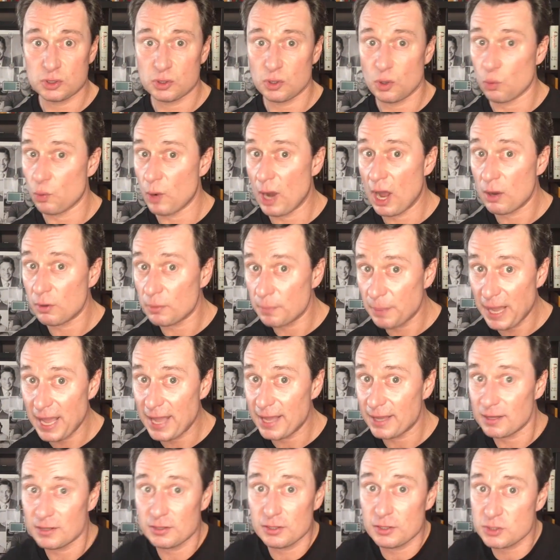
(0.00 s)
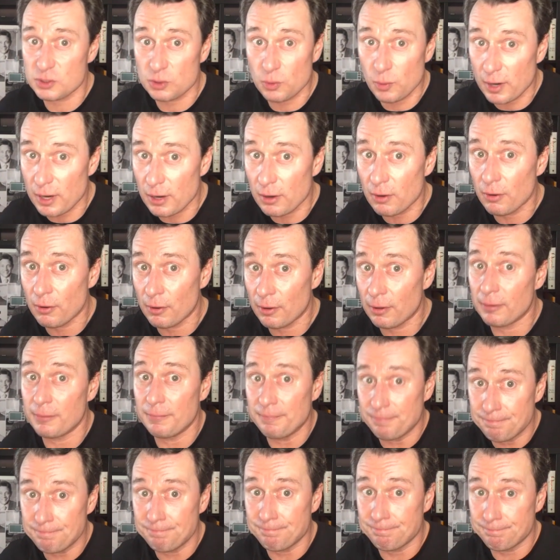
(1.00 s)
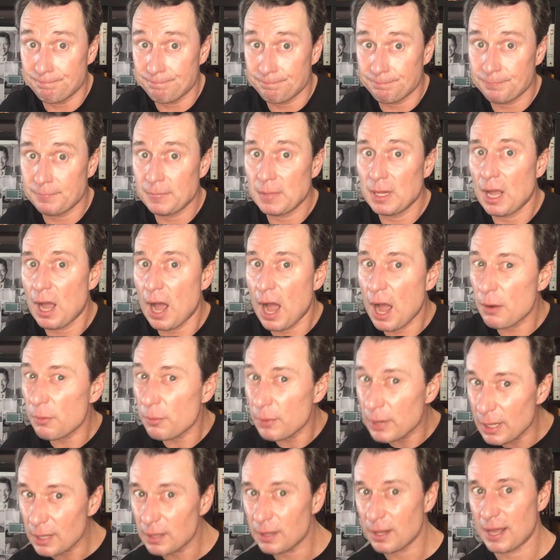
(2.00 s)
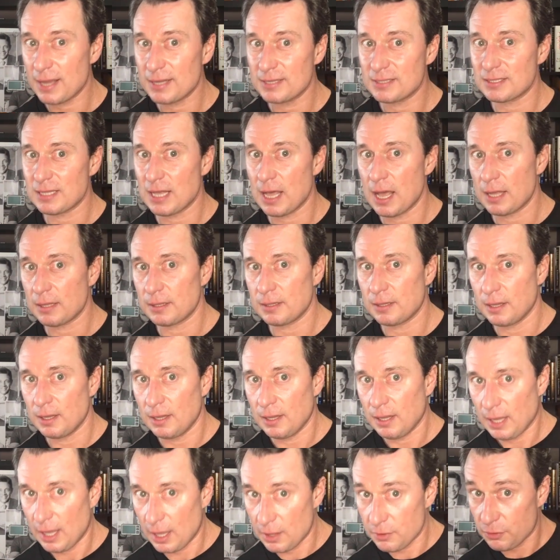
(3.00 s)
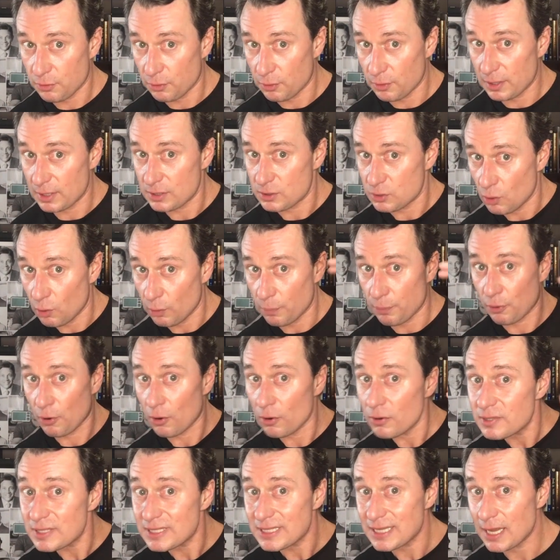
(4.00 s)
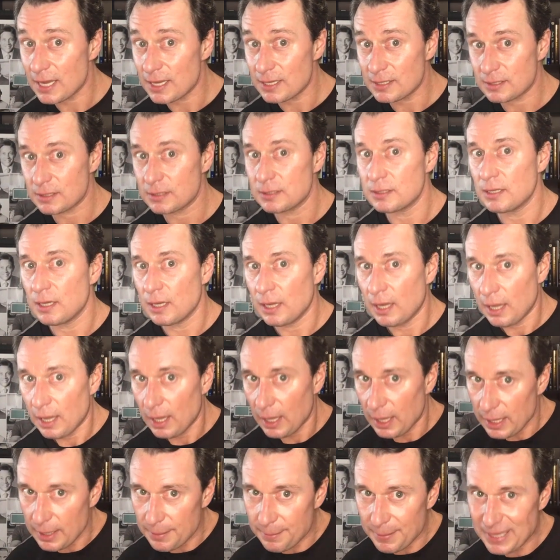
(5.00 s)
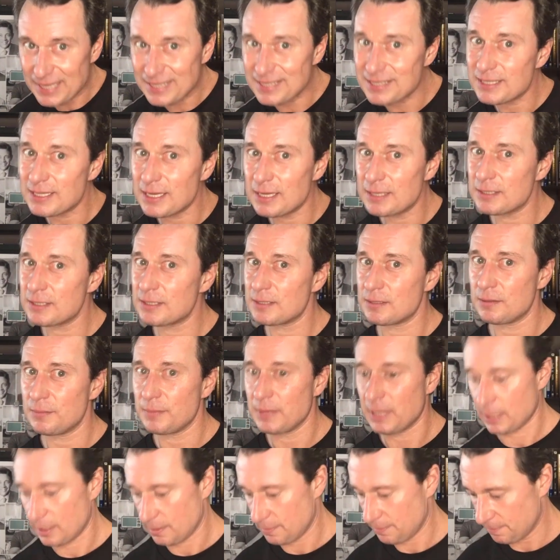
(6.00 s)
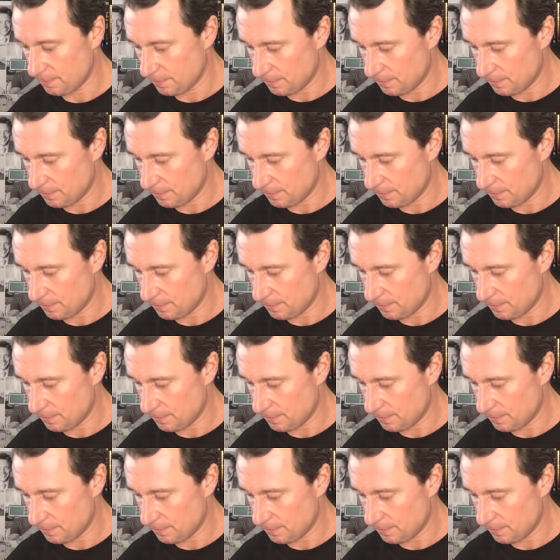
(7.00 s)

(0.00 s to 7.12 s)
Round peg in a square hole. I realized that. And through this whole process, it made sense to me.